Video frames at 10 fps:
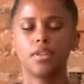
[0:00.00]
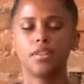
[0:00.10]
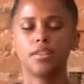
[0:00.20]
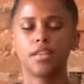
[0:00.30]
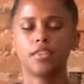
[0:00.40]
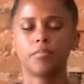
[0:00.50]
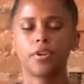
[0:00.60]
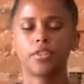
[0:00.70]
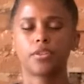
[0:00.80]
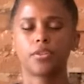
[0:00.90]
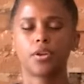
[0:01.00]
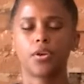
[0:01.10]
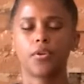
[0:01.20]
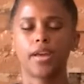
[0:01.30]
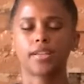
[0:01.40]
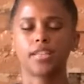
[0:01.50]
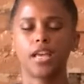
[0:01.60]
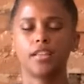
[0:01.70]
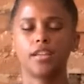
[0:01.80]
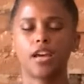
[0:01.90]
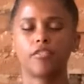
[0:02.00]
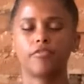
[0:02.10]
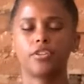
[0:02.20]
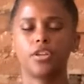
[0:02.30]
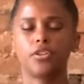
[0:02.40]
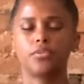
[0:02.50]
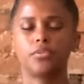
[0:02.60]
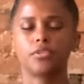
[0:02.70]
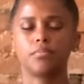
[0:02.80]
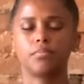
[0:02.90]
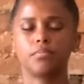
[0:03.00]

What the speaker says: And then let the breath go, exhaling out of the nose.